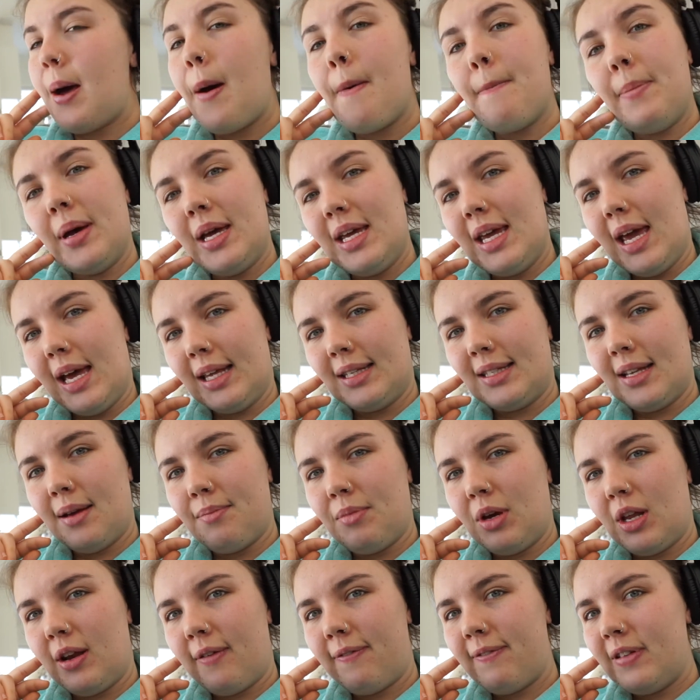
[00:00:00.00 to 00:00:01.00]
But yes, I'm
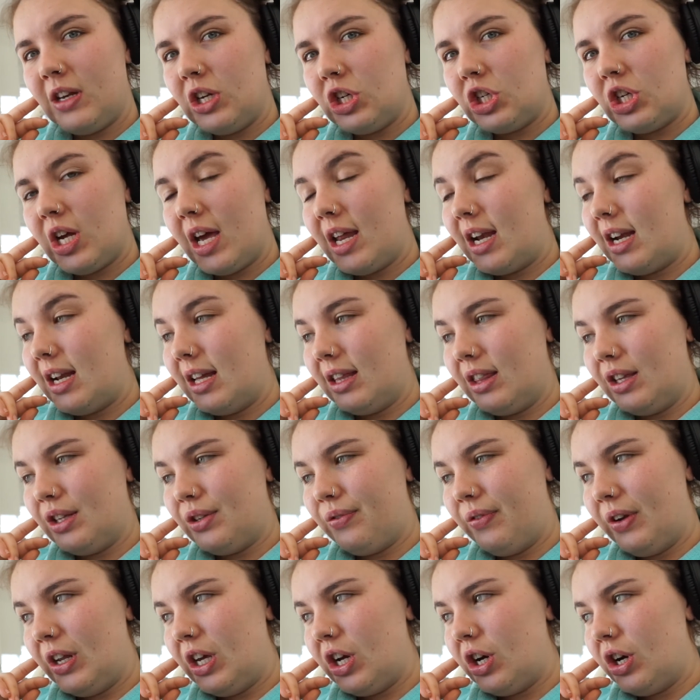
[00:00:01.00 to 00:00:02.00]
going to finish editing this
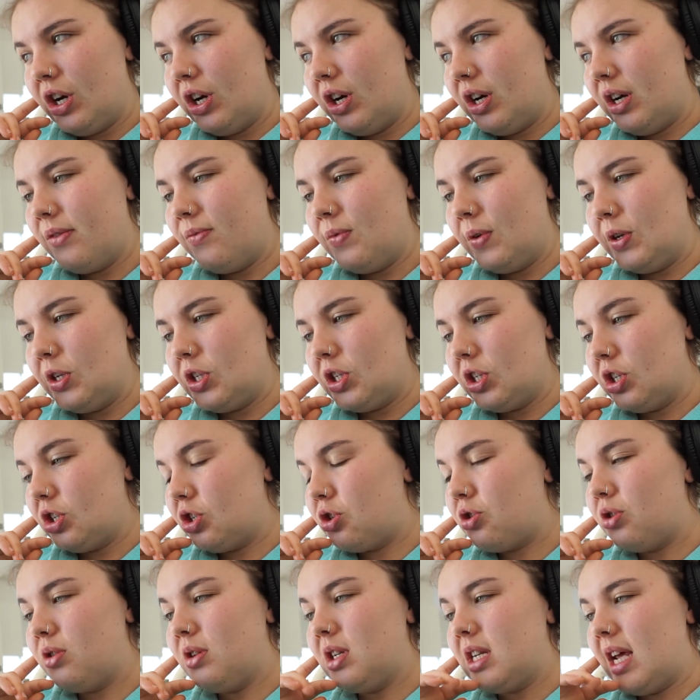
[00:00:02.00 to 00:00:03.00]
video, which
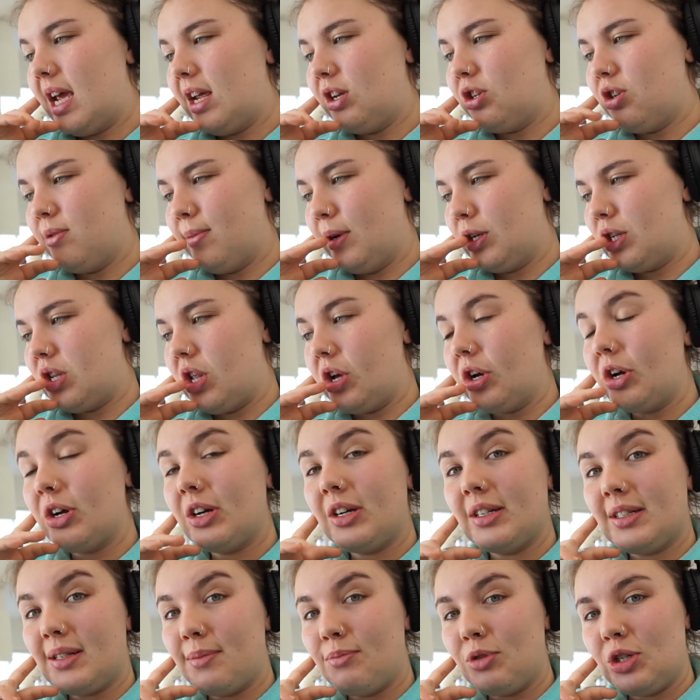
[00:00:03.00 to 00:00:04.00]
shouldn't take too much longer
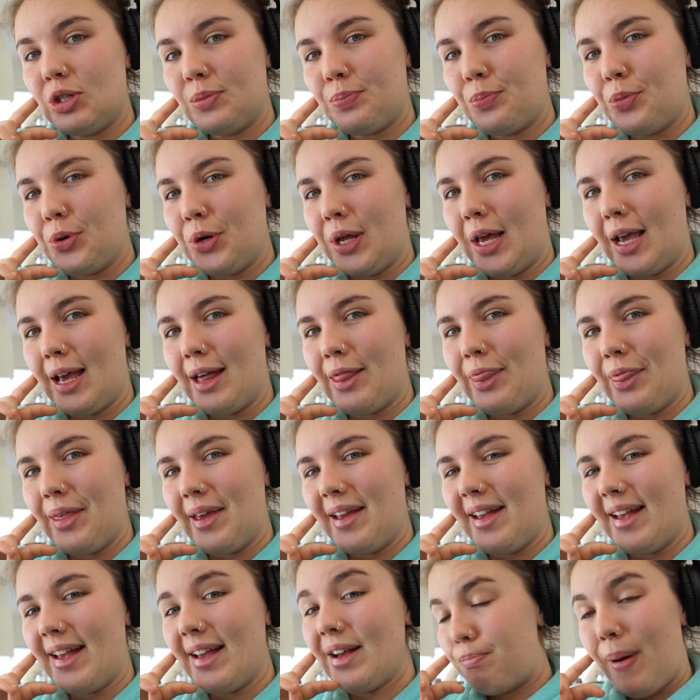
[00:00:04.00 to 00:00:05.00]
because I'm just putting
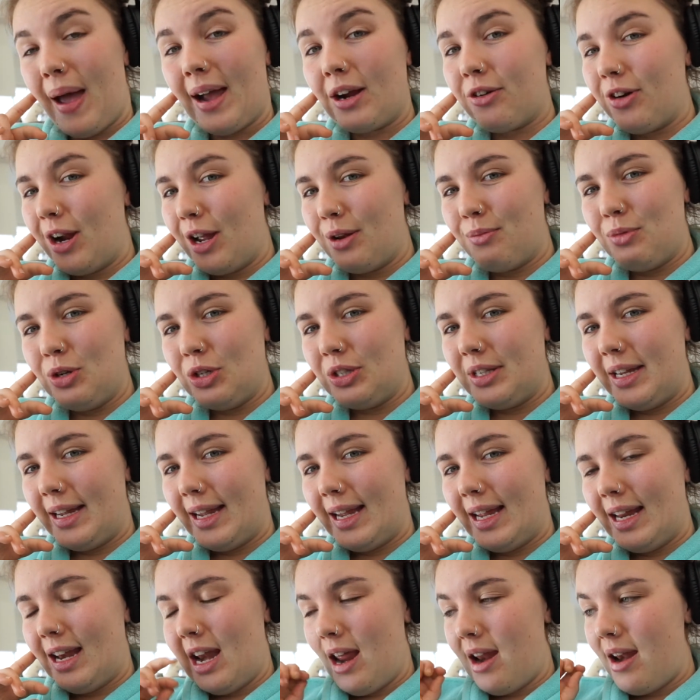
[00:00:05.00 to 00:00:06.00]
the background music
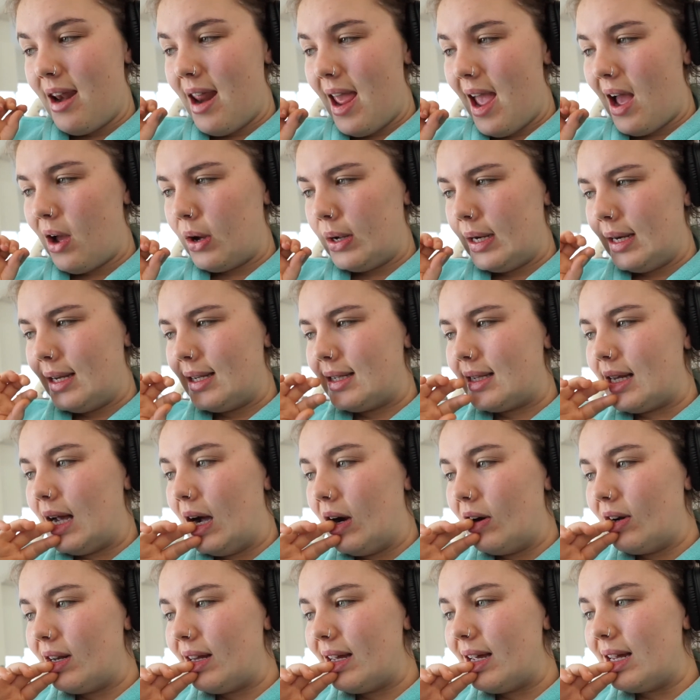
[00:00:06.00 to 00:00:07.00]
in it now. It is
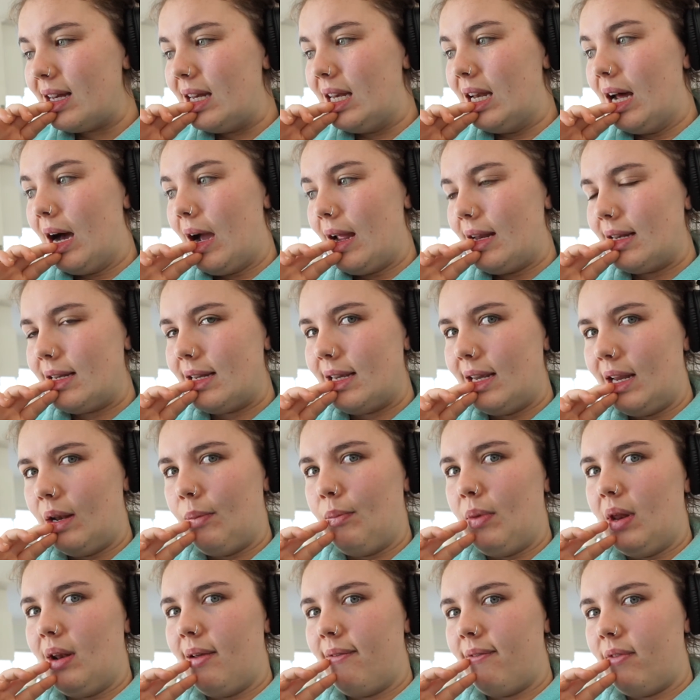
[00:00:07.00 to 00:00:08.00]
currently a
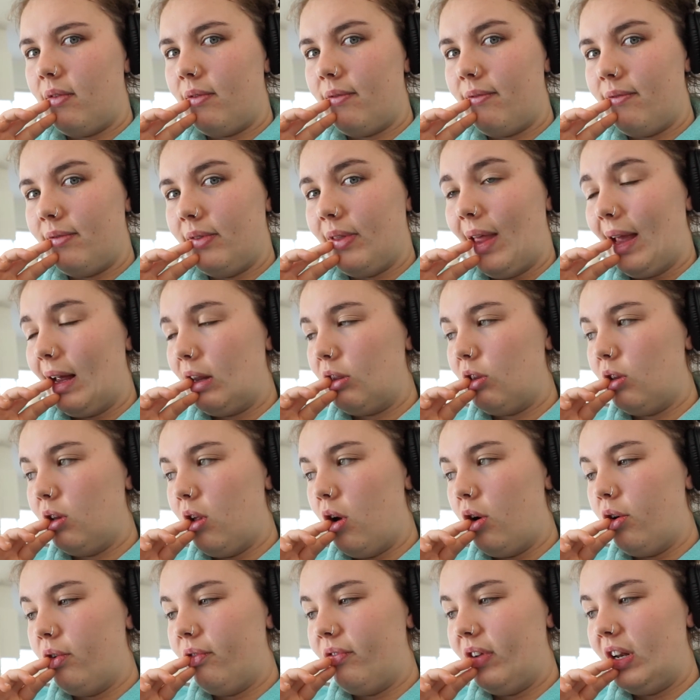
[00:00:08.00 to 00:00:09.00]
19-minute
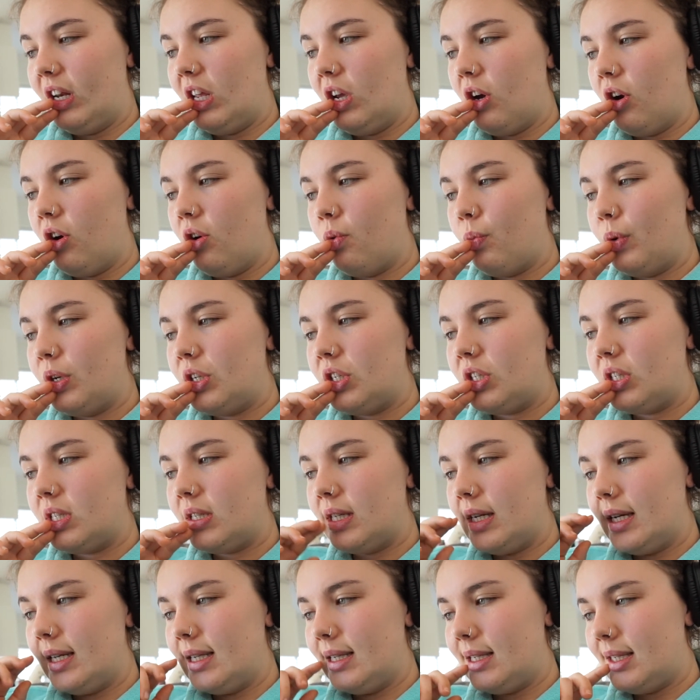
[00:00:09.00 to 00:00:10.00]
long video, which
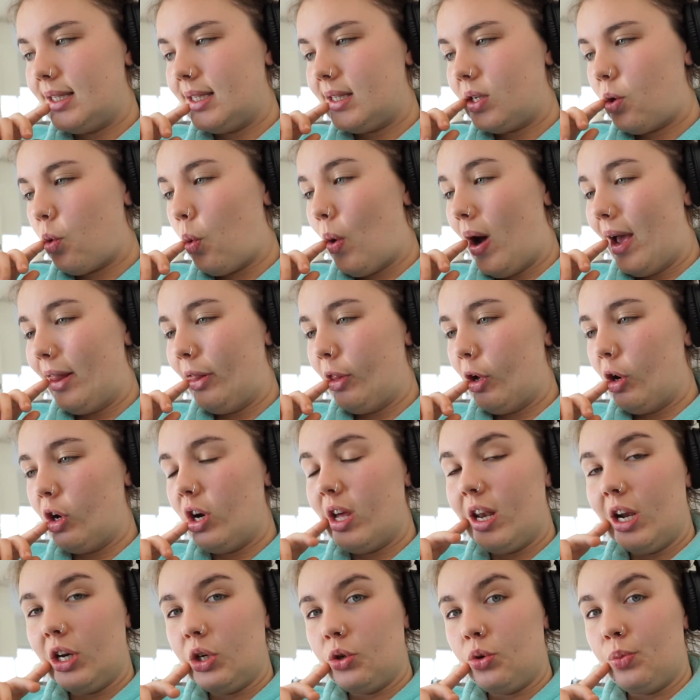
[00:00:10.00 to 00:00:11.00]
is quite long,
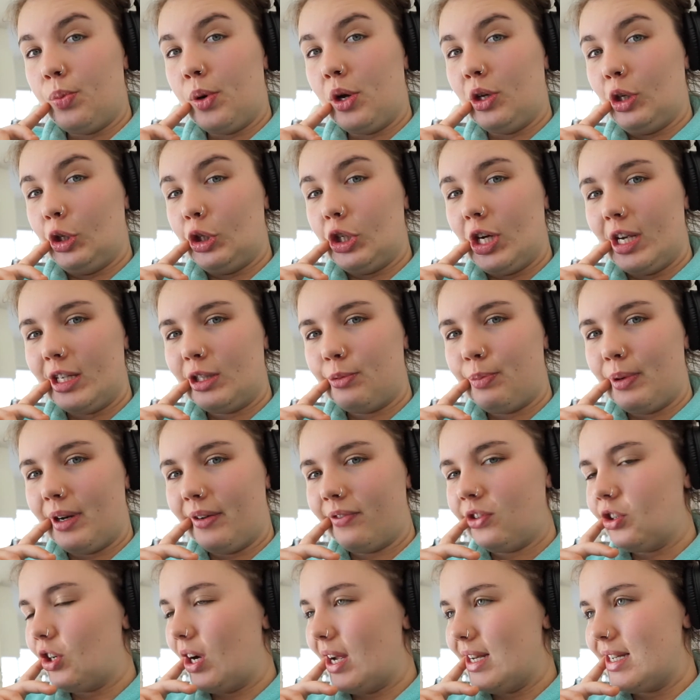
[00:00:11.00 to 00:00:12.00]
and I do apologize, but I've
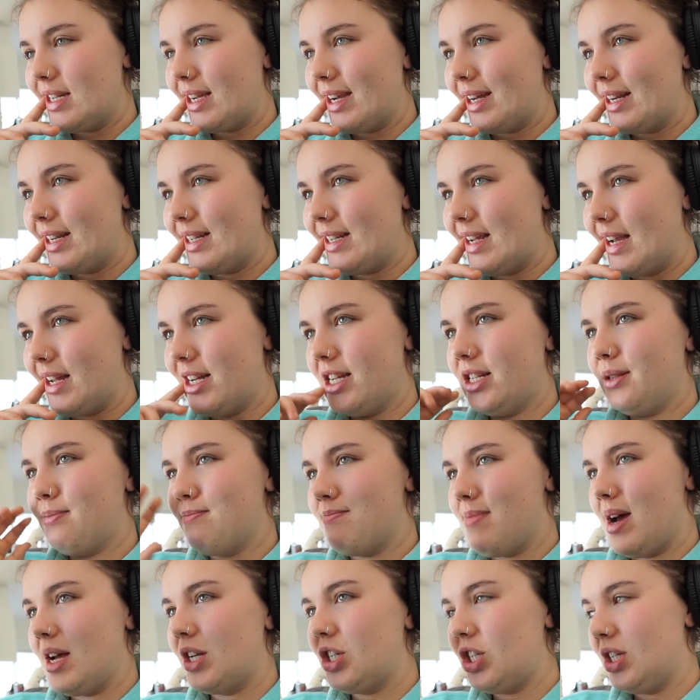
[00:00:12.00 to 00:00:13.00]
tried to cut it down as
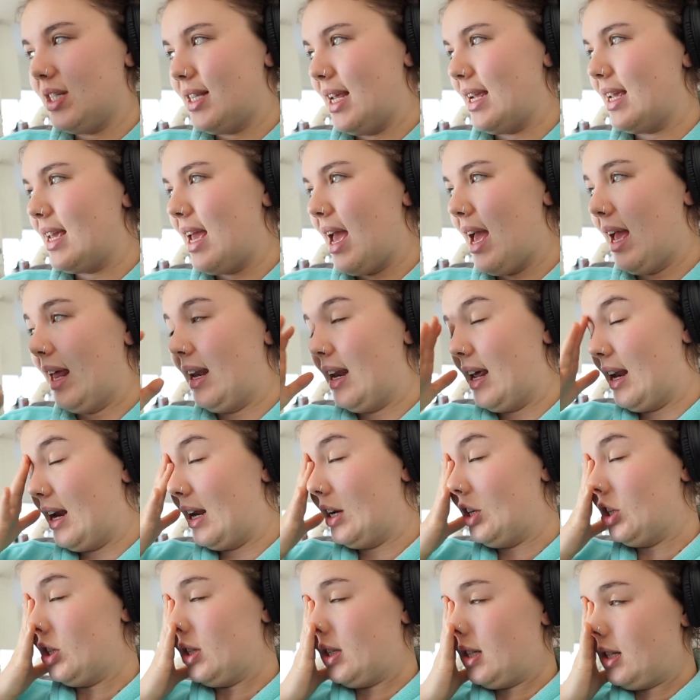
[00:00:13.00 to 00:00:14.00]
much as I can, and I
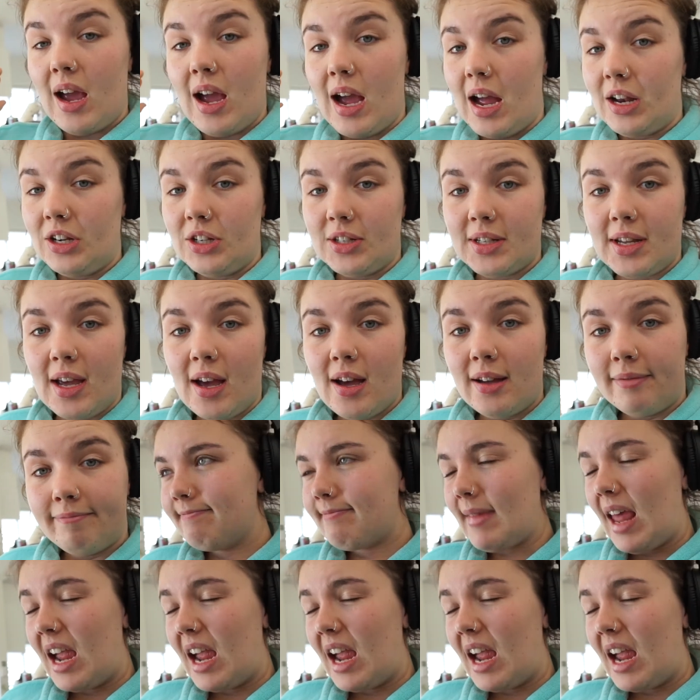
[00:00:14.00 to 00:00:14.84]
just can't.